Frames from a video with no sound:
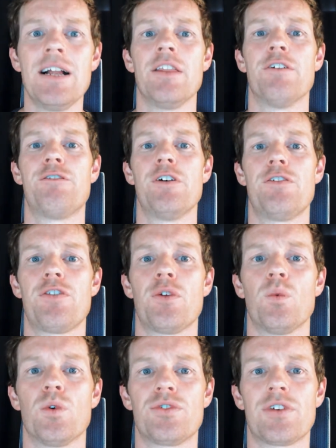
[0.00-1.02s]
The fifth
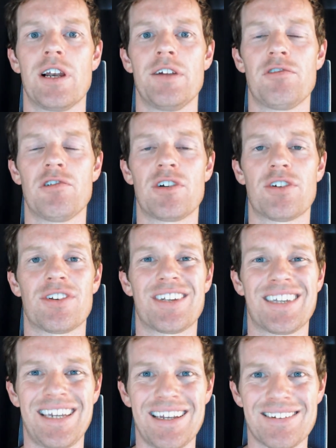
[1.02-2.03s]
was to leverage
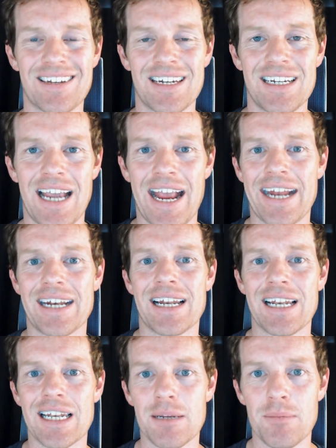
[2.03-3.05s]
scarcity
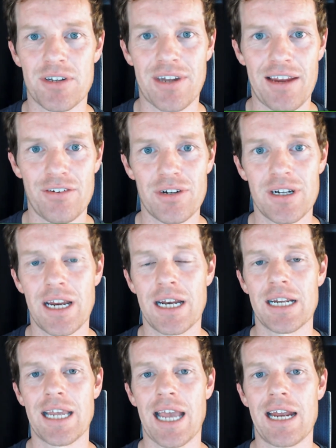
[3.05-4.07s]
and limitation.
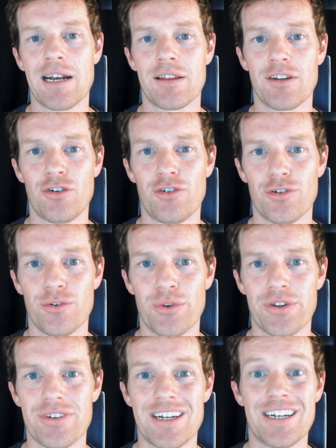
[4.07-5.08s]
And again, I think you should do
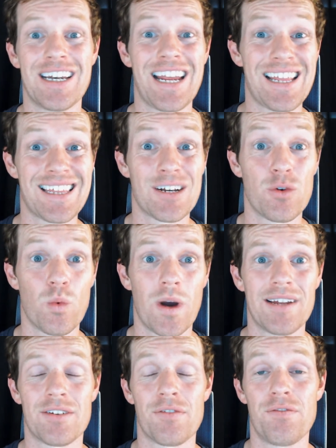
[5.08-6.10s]
this in an ethical
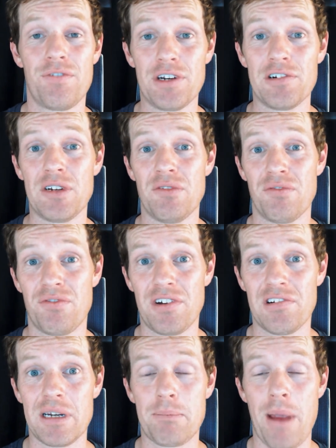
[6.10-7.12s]
way. It's a very,
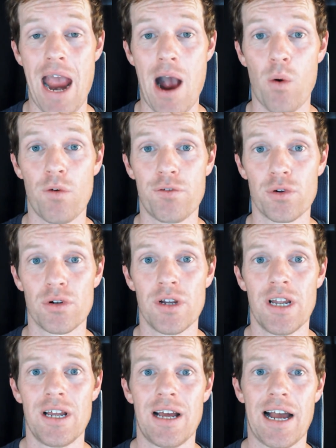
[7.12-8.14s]
very powerful
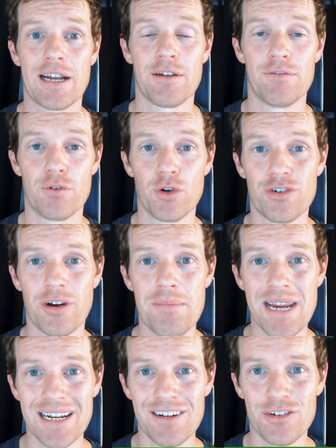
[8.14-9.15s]
conversion
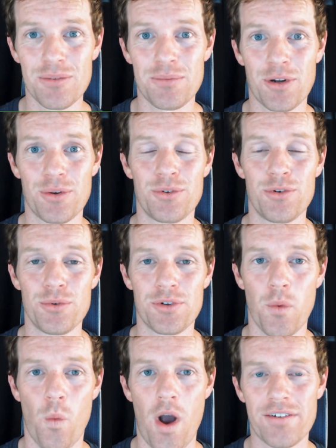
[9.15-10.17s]
mechanism, so use
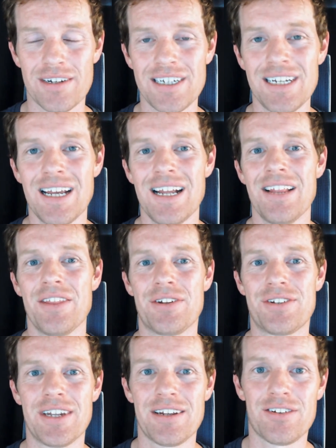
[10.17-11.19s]
it wisely. The
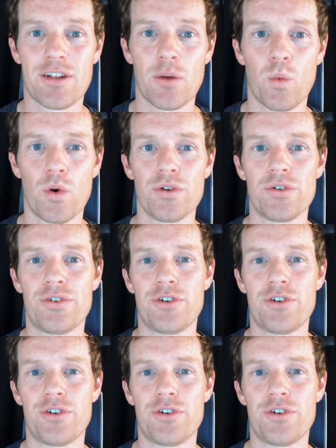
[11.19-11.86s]
sixth was to